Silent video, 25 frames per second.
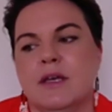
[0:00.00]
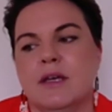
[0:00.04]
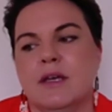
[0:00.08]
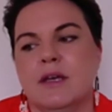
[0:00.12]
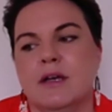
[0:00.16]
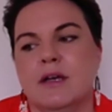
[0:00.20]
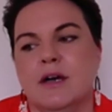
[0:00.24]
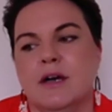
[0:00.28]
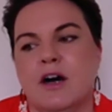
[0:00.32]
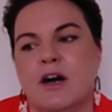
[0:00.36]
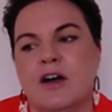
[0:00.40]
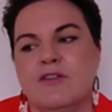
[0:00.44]

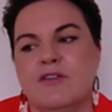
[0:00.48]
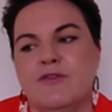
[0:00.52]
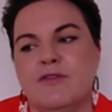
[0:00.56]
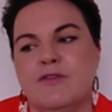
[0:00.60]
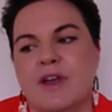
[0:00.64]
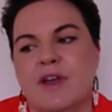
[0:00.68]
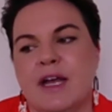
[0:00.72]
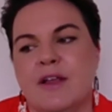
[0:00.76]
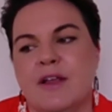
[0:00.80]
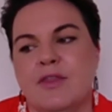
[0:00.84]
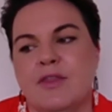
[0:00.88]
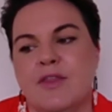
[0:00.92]
I
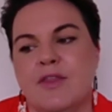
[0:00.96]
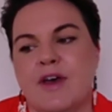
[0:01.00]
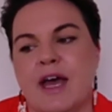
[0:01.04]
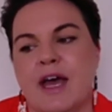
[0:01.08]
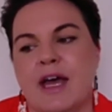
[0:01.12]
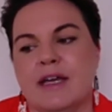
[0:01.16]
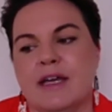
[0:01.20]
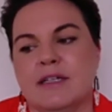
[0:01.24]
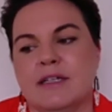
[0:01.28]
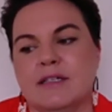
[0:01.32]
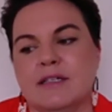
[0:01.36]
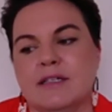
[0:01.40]
found
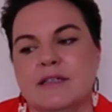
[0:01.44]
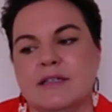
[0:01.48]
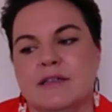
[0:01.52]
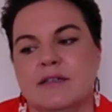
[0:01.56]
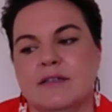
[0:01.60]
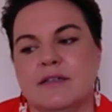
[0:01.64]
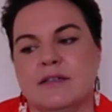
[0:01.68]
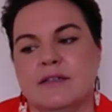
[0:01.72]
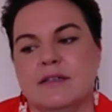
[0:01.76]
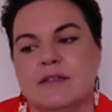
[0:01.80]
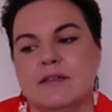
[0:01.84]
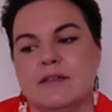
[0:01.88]
that
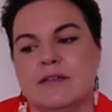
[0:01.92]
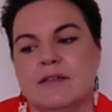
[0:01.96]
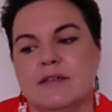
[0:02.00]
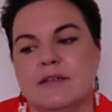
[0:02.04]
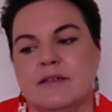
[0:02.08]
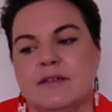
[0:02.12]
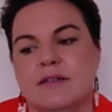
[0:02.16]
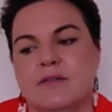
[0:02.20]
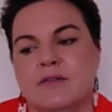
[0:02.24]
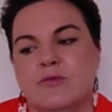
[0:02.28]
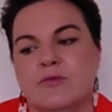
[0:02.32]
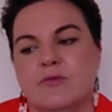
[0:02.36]

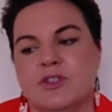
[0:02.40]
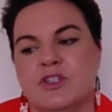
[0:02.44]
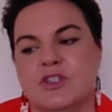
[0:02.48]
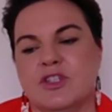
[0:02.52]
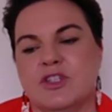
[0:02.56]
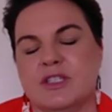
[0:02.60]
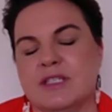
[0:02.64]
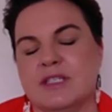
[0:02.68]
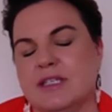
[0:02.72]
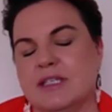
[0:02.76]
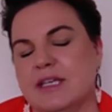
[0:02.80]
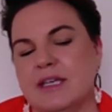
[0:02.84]
was
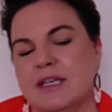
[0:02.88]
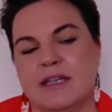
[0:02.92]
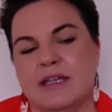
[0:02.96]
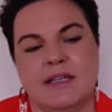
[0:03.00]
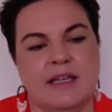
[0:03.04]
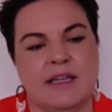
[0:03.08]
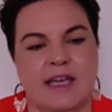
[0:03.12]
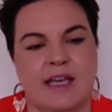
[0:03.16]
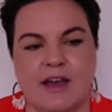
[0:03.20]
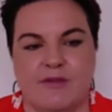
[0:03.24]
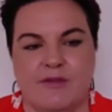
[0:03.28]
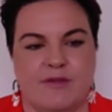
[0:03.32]
just
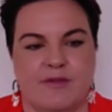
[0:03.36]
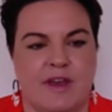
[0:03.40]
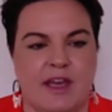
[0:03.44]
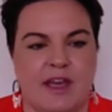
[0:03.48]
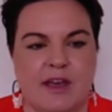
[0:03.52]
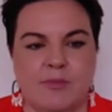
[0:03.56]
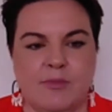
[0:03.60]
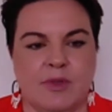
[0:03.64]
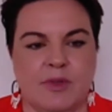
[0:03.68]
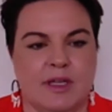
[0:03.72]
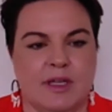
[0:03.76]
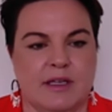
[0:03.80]
killing our
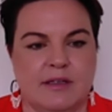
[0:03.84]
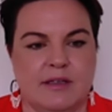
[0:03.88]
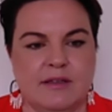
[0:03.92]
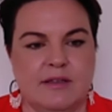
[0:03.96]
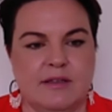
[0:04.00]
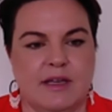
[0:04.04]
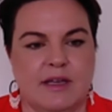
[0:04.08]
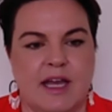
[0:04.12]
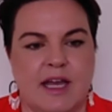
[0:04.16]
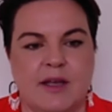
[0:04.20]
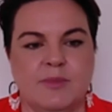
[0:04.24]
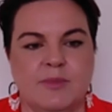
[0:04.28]
family,
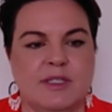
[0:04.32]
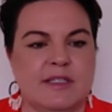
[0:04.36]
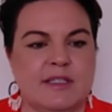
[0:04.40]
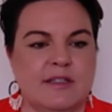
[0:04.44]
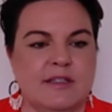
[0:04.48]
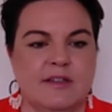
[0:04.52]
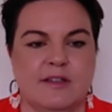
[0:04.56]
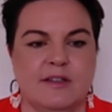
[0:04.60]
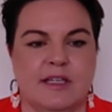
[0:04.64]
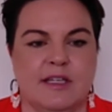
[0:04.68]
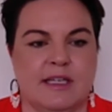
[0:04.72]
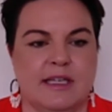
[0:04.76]

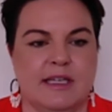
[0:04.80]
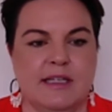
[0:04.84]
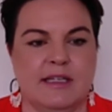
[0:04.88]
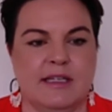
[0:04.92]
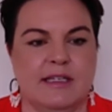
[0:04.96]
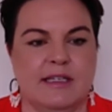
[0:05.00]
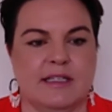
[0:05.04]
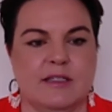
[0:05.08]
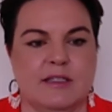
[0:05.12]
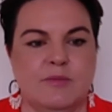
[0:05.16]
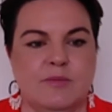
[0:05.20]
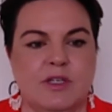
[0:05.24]
absolutely
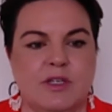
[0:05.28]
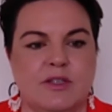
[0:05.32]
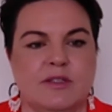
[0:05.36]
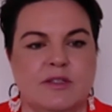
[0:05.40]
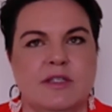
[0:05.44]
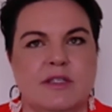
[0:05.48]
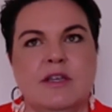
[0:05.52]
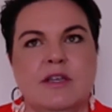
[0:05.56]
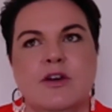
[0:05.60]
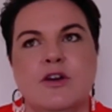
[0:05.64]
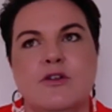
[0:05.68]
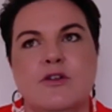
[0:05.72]
killing us, because
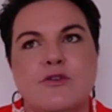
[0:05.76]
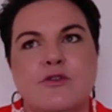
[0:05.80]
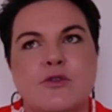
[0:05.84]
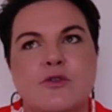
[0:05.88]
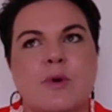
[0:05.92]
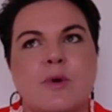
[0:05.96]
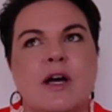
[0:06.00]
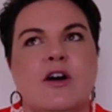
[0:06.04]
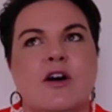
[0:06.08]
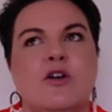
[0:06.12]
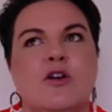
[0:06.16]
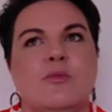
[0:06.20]
the
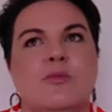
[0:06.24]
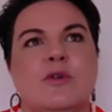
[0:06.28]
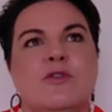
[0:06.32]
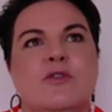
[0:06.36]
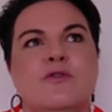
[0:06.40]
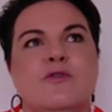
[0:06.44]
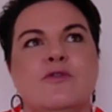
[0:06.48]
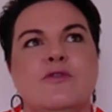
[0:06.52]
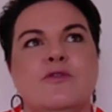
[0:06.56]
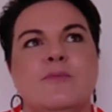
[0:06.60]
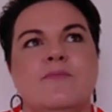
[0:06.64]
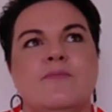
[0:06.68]
overwhelm
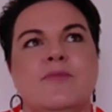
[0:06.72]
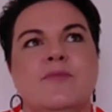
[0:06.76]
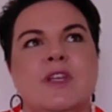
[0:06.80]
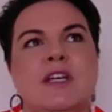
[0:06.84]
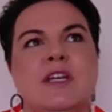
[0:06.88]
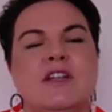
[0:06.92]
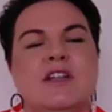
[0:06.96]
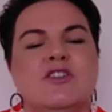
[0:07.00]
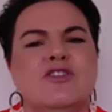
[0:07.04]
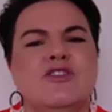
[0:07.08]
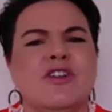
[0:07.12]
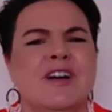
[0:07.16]
of
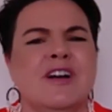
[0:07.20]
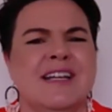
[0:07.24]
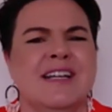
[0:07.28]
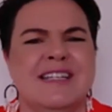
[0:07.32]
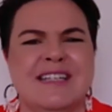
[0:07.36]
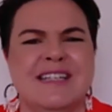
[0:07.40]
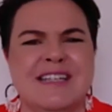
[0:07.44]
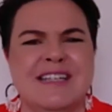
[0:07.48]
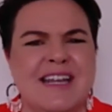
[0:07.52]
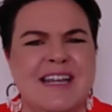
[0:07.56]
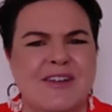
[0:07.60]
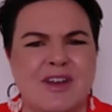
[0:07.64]
trying
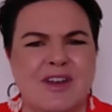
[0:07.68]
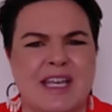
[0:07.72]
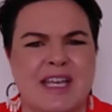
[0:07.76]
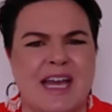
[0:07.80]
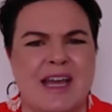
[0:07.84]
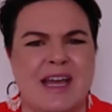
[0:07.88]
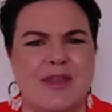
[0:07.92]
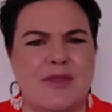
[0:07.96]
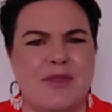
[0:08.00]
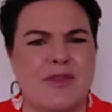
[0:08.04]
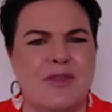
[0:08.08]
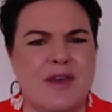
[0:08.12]
to
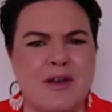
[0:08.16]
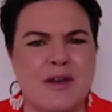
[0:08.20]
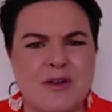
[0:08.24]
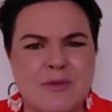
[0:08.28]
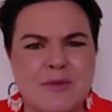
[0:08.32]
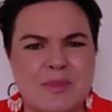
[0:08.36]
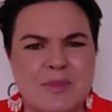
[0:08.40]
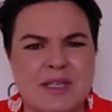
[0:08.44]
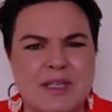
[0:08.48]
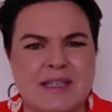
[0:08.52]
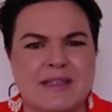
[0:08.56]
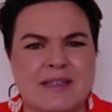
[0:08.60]
navigate
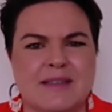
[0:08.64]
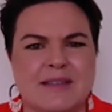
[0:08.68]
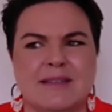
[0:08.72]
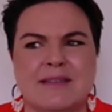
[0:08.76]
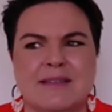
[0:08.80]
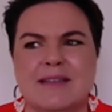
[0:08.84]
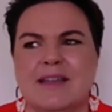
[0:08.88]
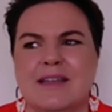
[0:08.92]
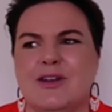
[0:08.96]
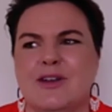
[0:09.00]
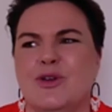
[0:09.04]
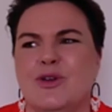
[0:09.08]
therapies
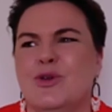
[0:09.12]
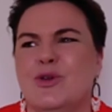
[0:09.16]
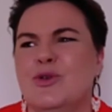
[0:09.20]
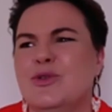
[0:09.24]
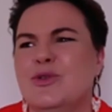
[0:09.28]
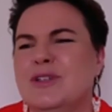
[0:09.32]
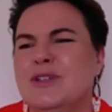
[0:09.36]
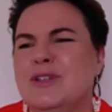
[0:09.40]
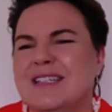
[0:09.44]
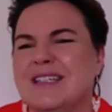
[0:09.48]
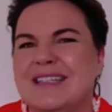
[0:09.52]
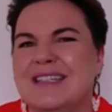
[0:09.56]
and who
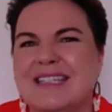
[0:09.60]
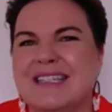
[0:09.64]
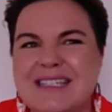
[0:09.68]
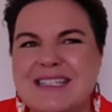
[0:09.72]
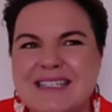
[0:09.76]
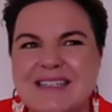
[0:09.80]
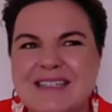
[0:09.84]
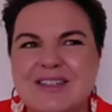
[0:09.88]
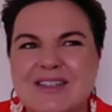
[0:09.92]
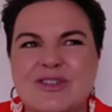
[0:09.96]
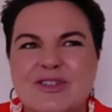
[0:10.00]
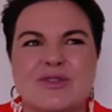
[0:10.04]
to
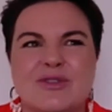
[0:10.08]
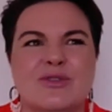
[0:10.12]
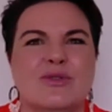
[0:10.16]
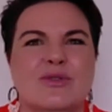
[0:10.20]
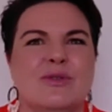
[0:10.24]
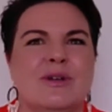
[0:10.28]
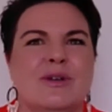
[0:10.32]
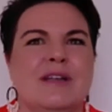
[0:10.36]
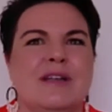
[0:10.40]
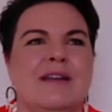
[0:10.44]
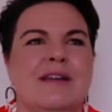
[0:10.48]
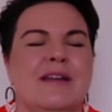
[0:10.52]
listen to,
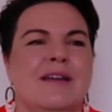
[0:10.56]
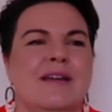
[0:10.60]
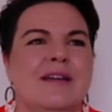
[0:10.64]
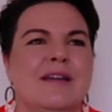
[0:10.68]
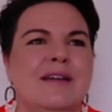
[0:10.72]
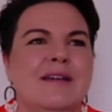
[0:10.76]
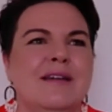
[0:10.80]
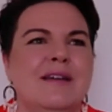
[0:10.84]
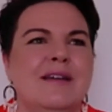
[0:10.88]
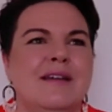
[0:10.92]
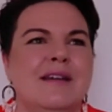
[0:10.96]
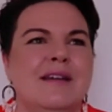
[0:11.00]
and,
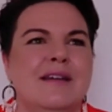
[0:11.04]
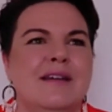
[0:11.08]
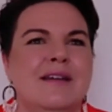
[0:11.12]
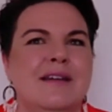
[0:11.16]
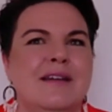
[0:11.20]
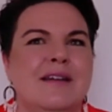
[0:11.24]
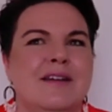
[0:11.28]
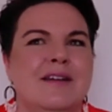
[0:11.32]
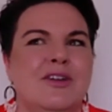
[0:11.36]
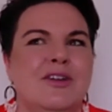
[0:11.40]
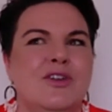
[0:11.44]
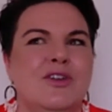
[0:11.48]

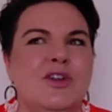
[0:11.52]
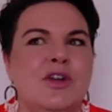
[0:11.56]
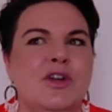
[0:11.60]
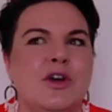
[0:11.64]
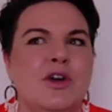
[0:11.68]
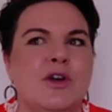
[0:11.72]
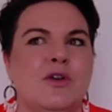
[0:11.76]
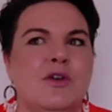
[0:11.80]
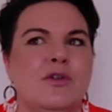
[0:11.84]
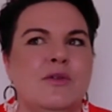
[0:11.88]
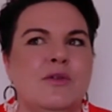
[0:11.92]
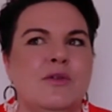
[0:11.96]
you know,